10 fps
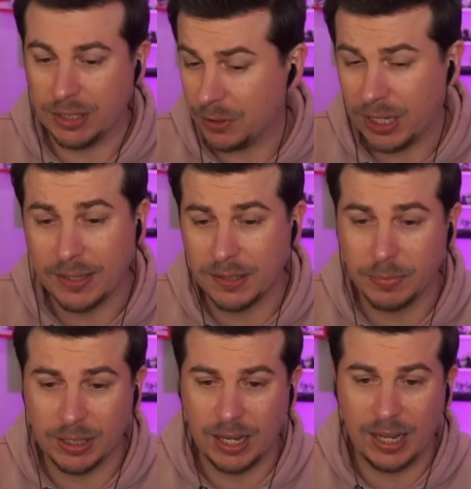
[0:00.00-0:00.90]
if you get
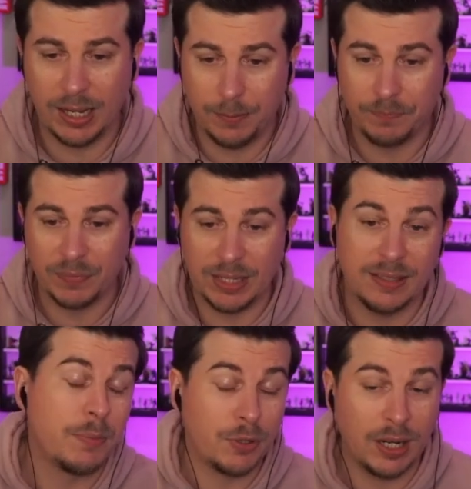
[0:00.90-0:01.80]
into
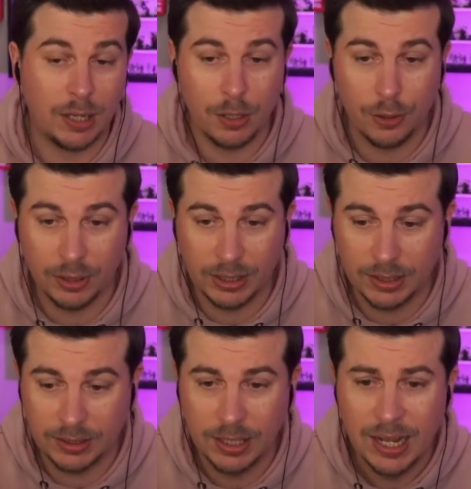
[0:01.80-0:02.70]
Zeb Striker early
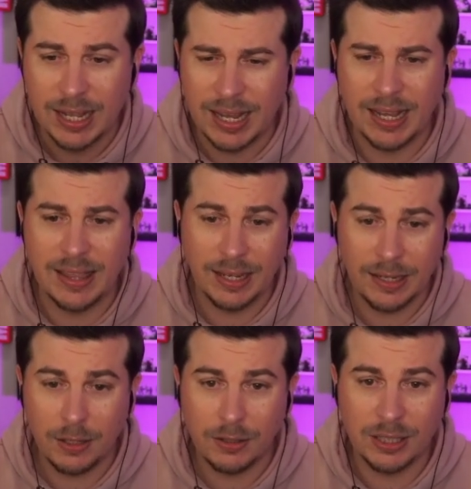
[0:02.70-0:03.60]
on. They're
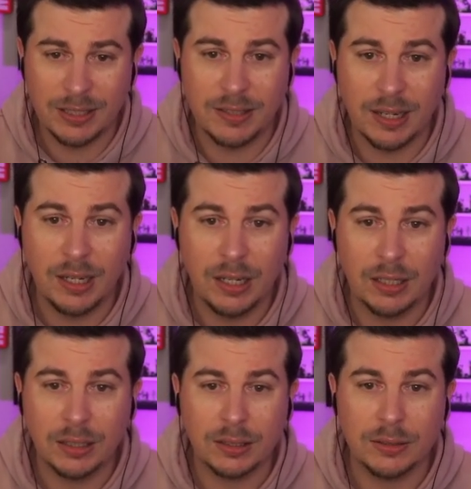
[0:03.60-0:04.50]
on
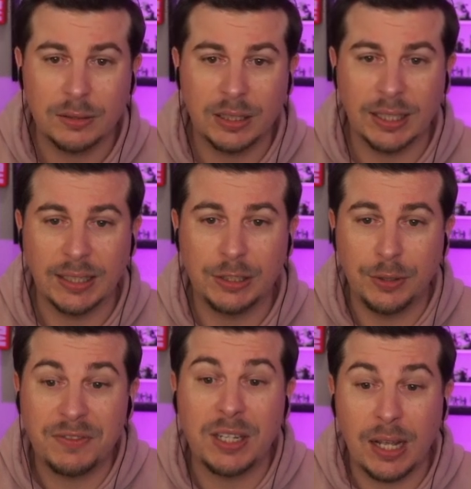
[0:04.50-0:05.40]
Dark. Okay, and they do
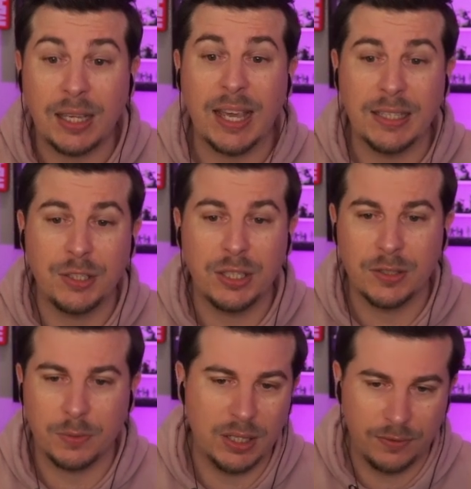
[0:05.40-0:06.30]
have Dark Energy as
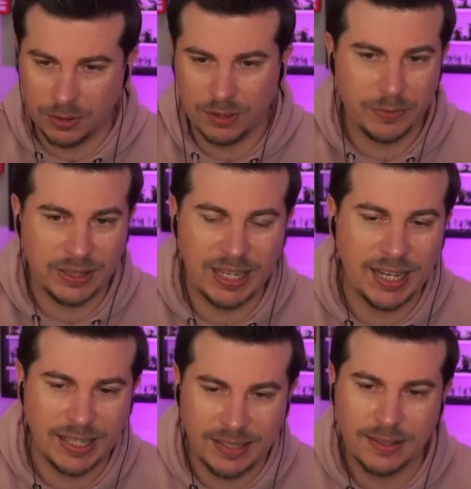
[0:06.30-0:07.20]
well, of course, with the
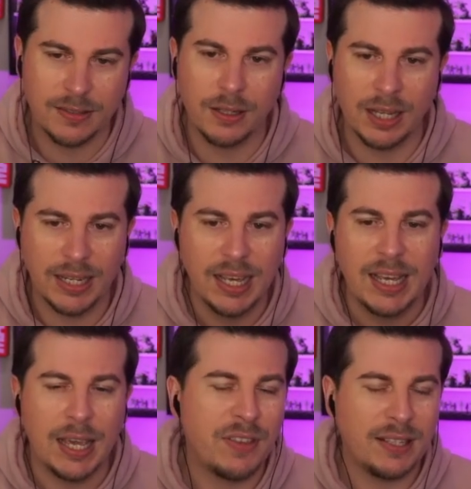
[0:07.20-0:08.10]
Ekans. It's not like
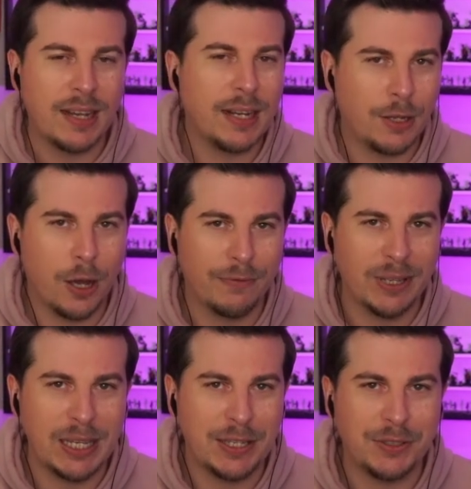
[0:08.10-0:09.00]
if they started
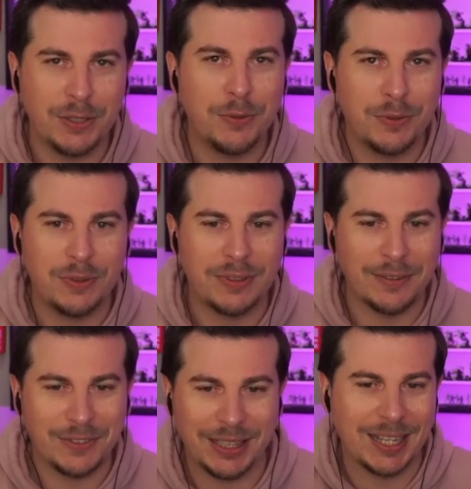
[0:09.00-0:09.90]
coughing, you do have
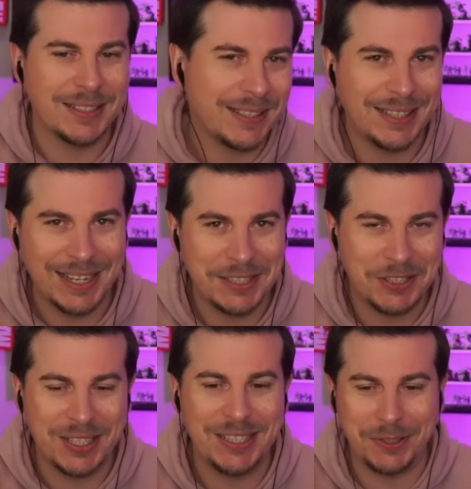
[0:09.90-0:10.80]
to glance at the
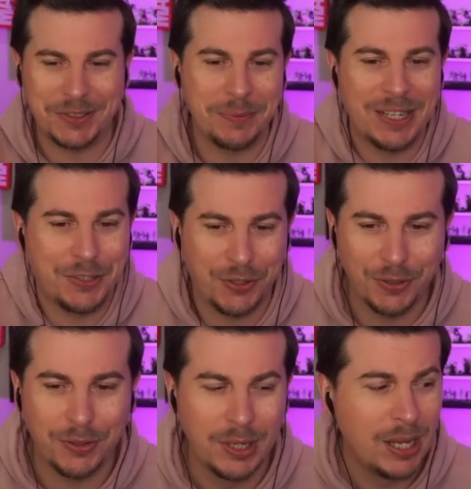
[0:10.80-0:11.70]
energy just to make
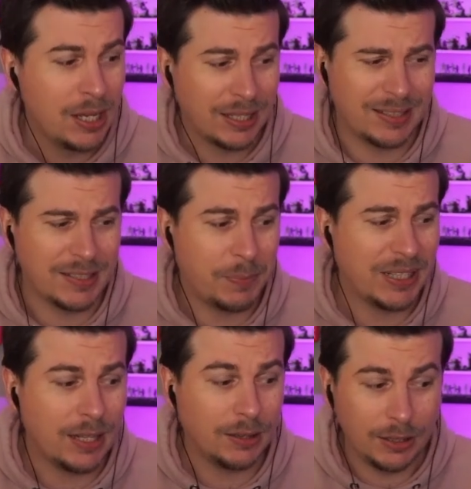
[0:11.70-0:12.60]
sure, because there's been
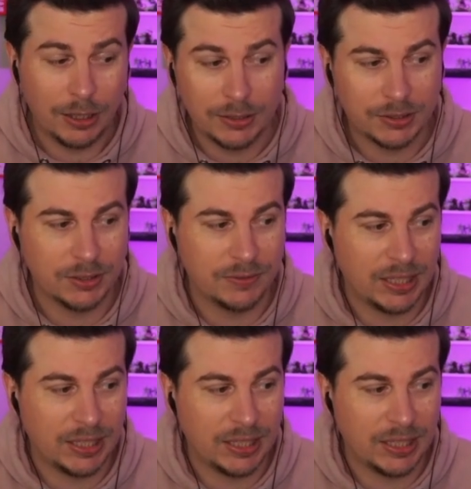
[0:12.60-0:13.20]
a lot of